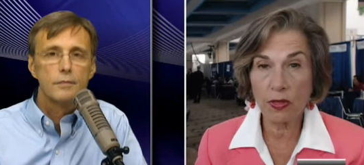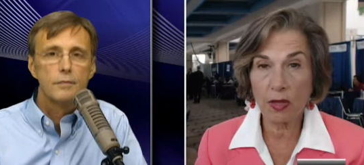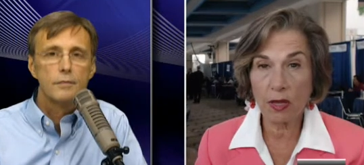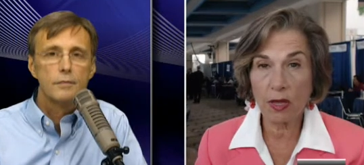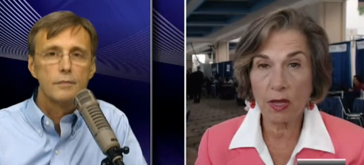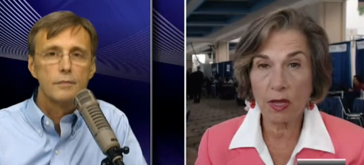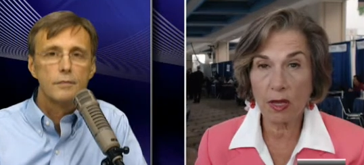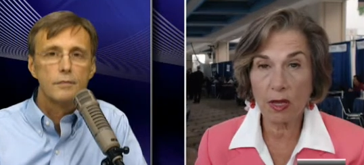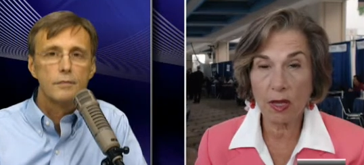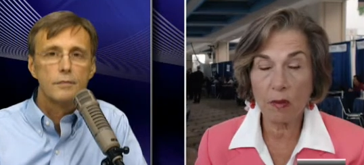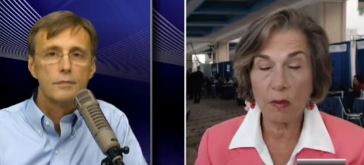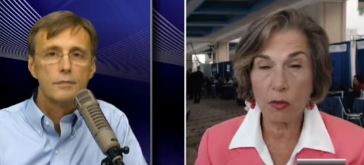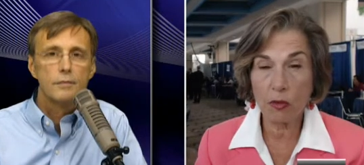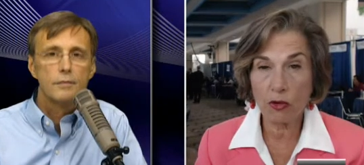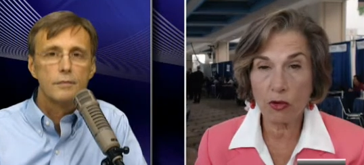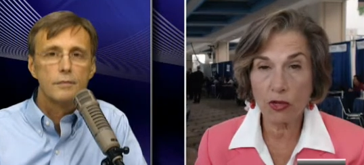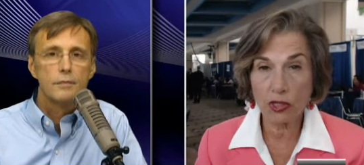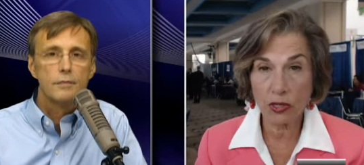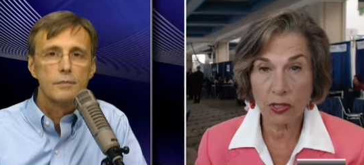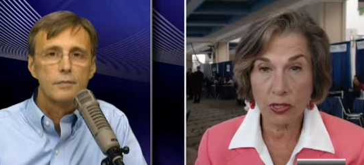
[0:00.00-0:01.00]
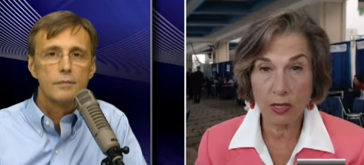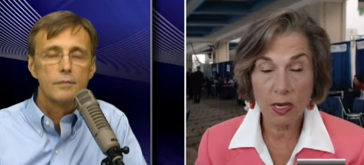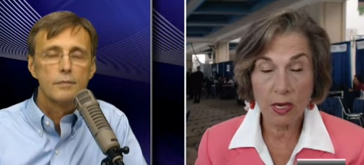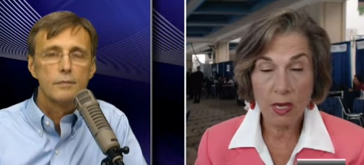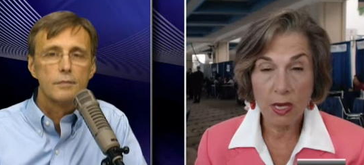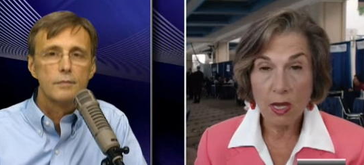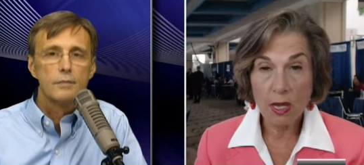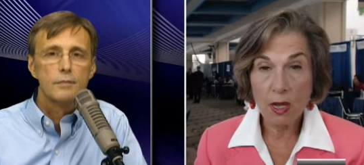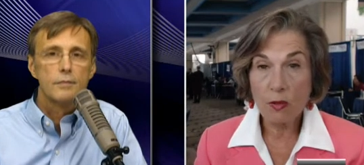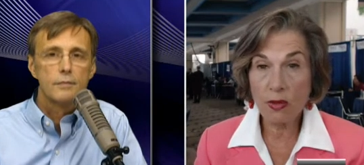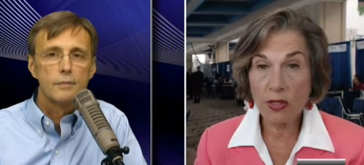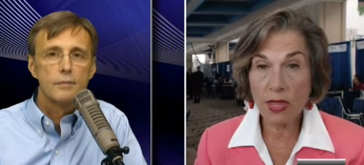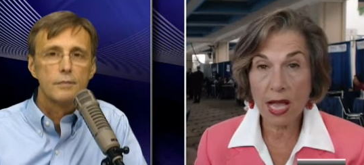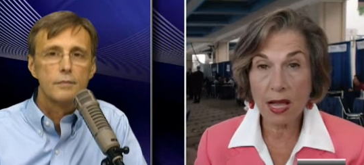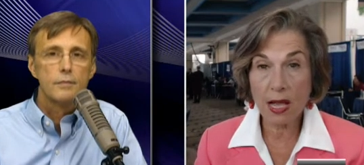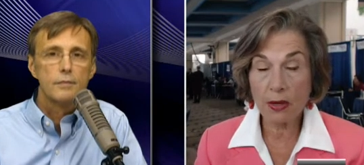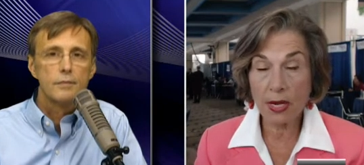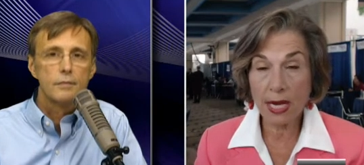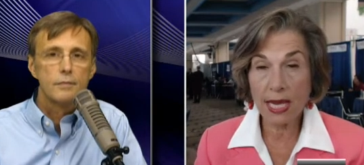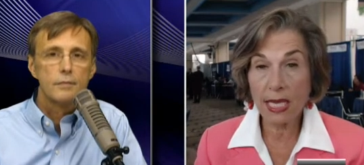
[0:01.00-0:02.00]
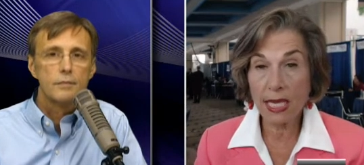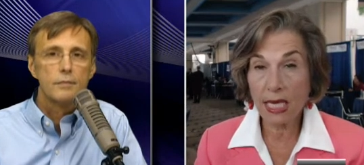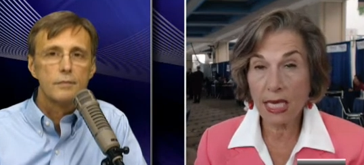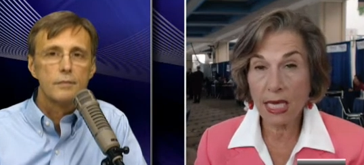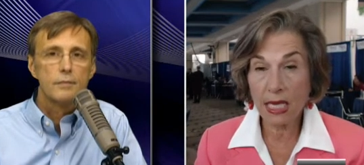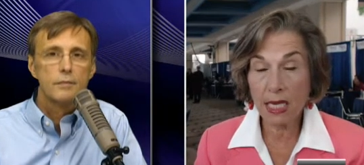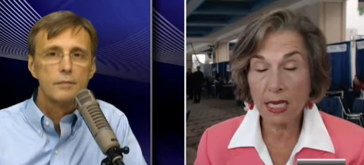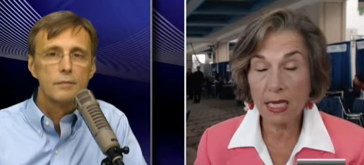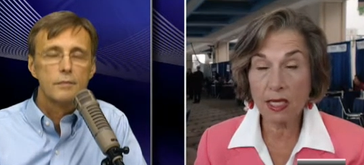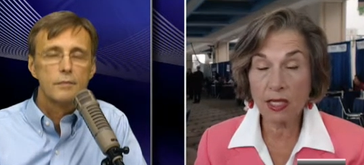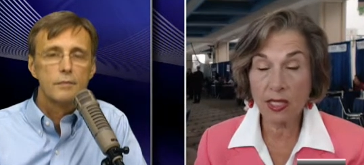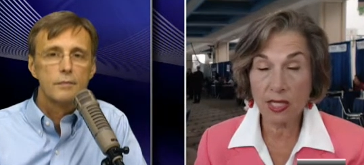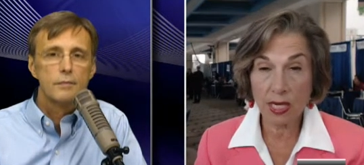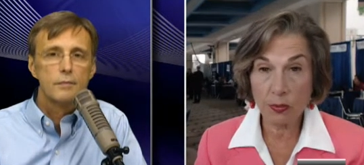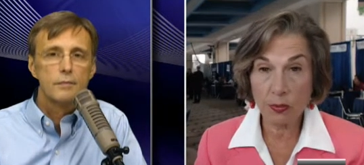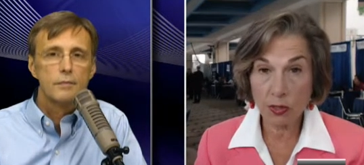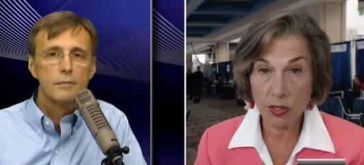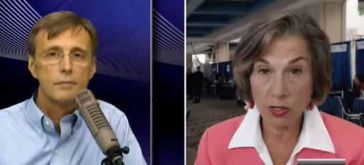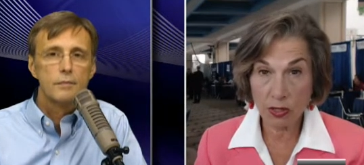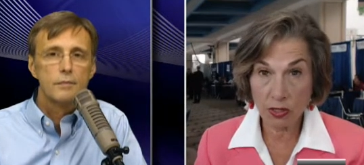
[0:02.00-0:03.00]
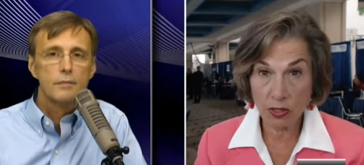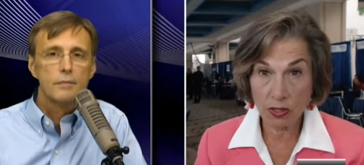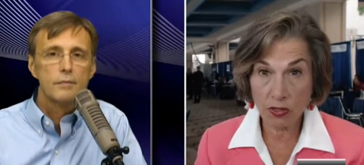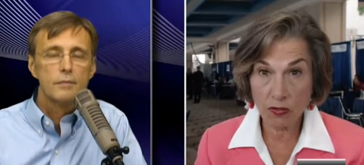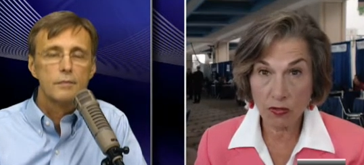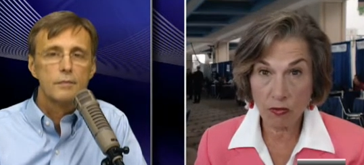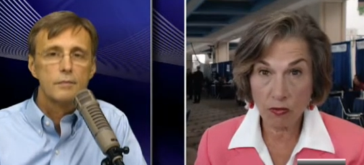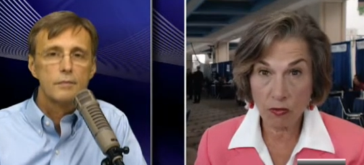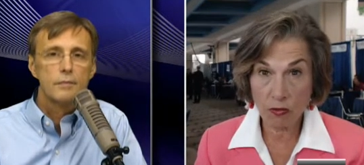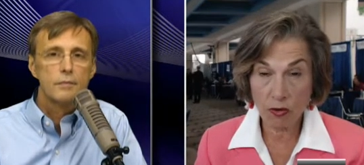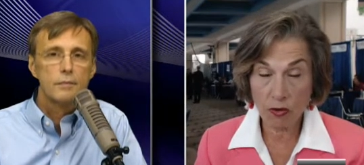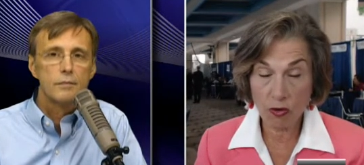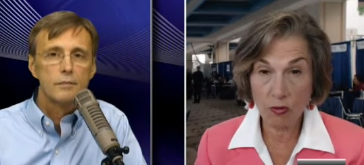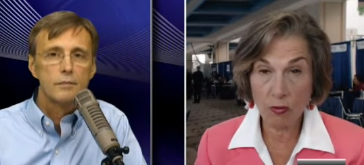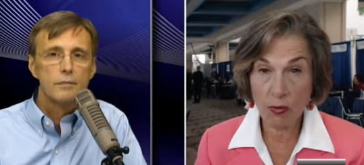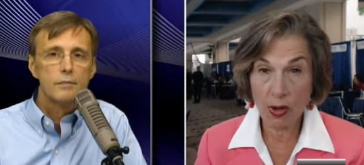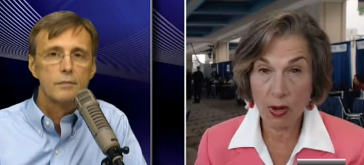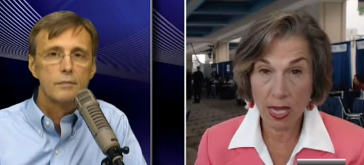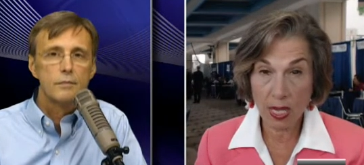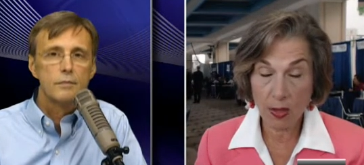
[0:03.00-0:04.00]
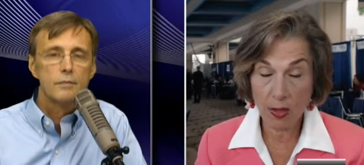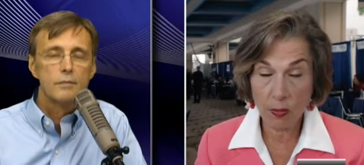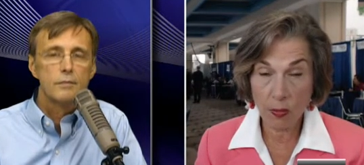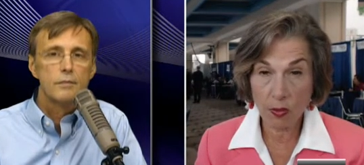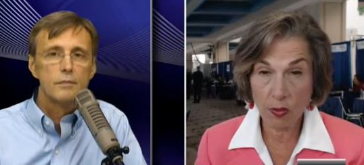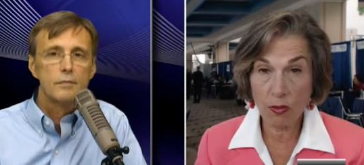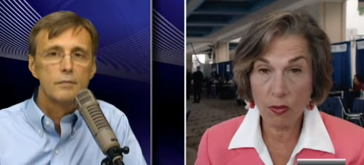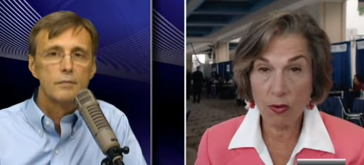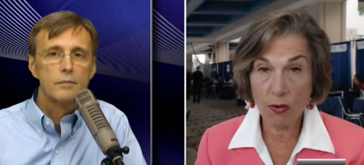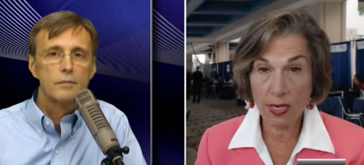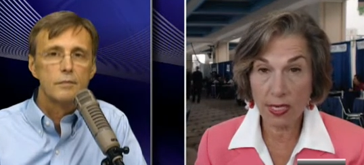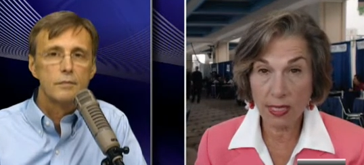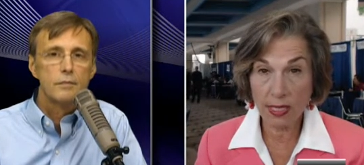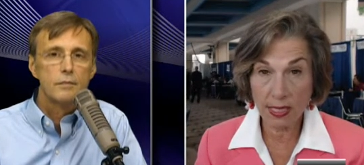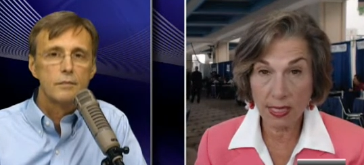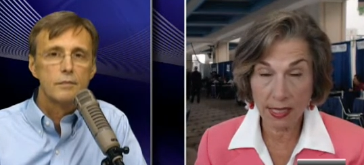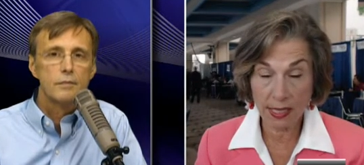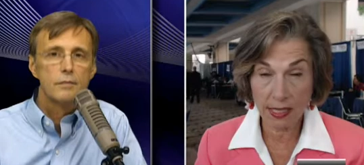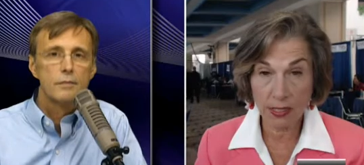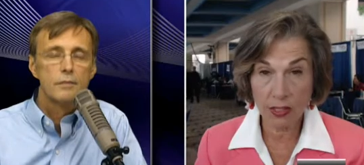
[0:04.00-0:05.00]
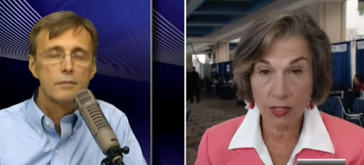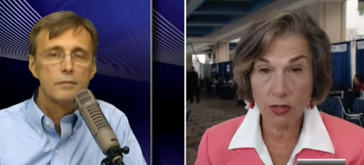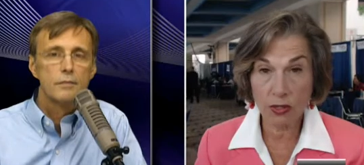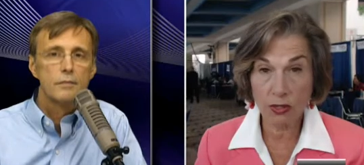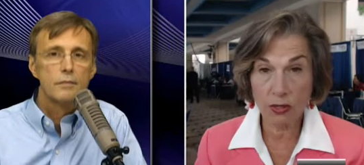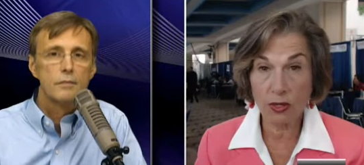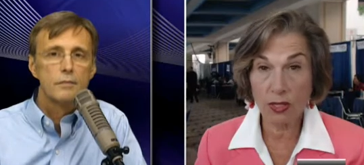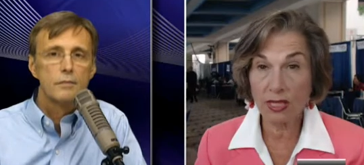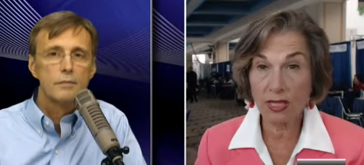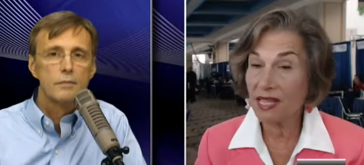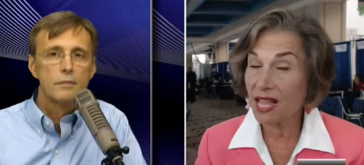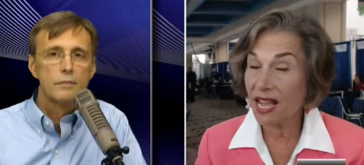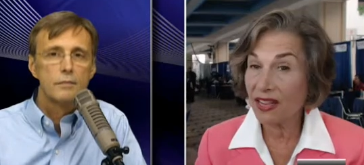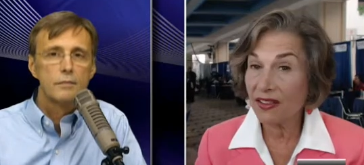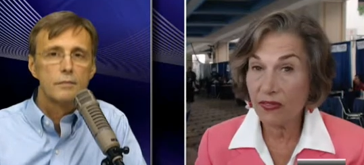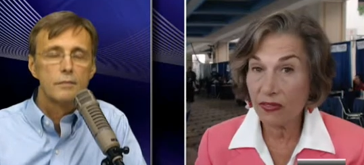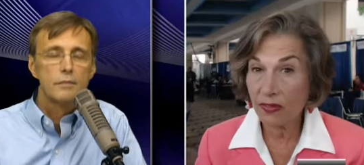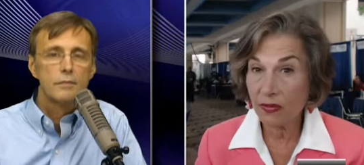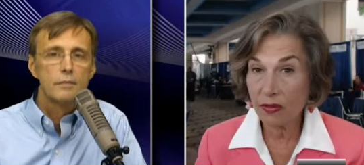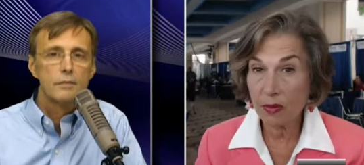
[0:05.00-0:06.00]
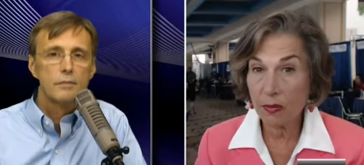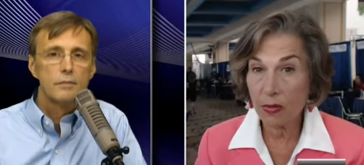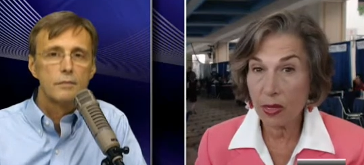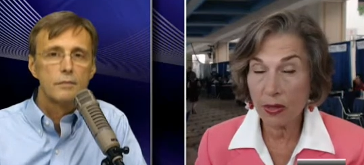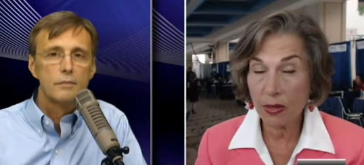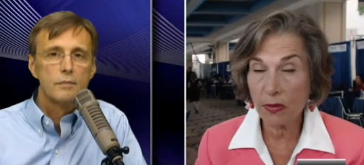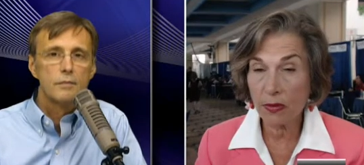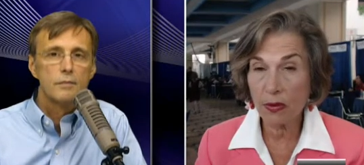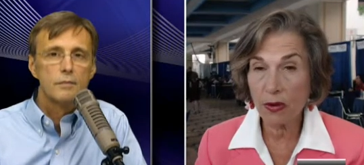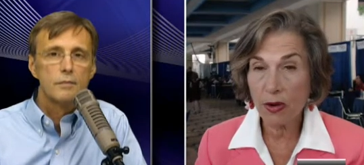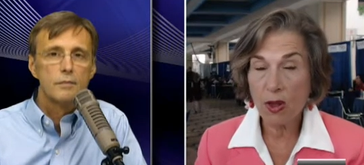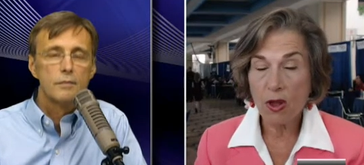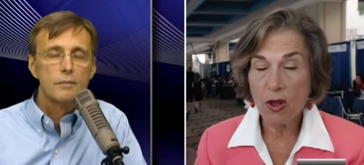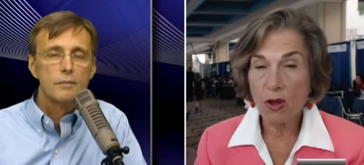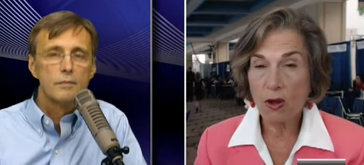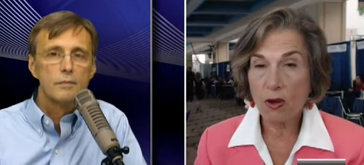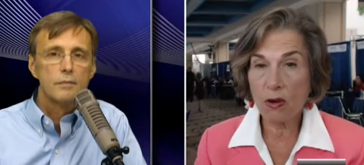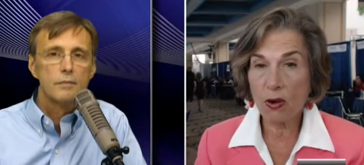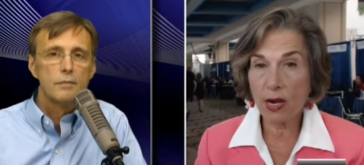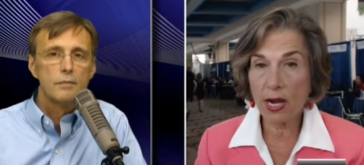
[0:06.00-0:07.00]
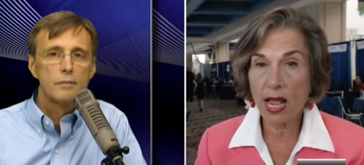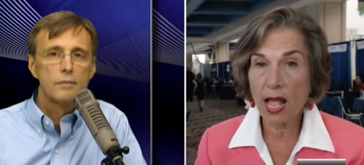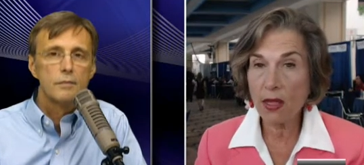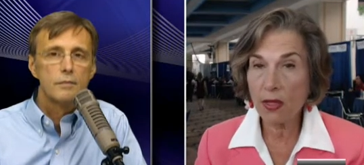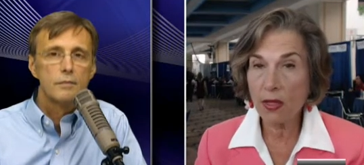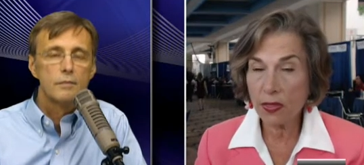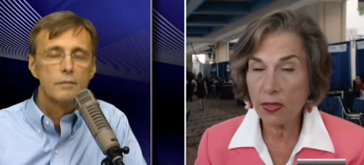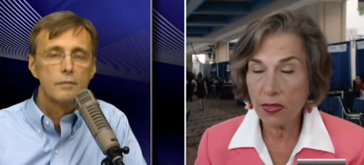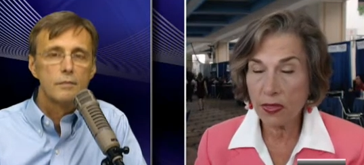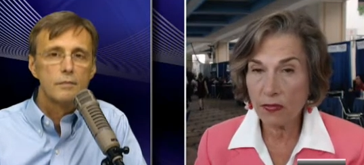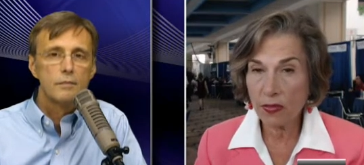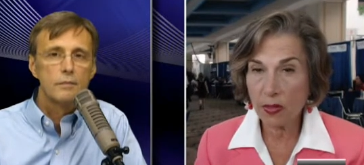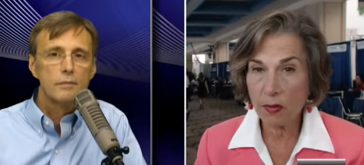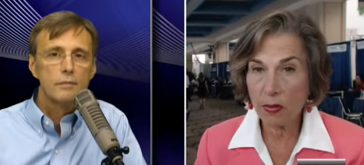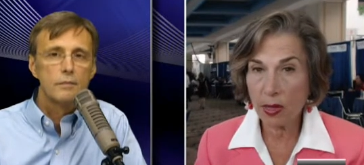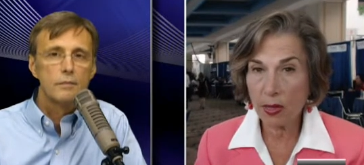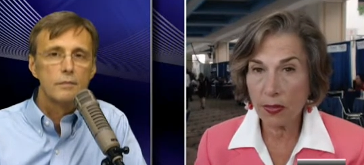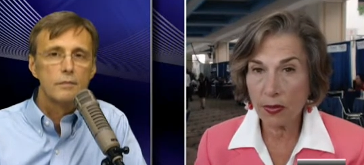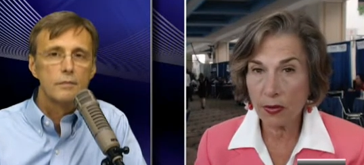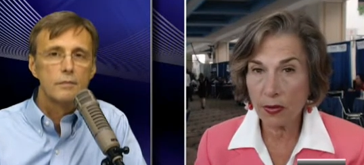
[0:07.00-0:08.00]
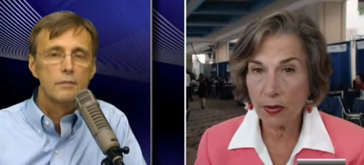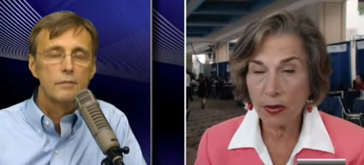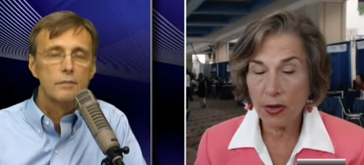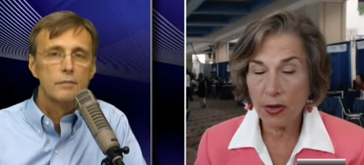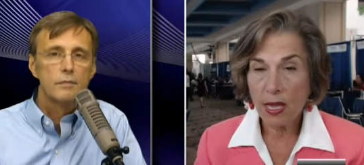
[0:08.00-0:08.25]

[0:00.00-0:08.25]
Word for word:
Speaker 1: abortion without any exceptions for rape or incest or life of the mother or health of the mother.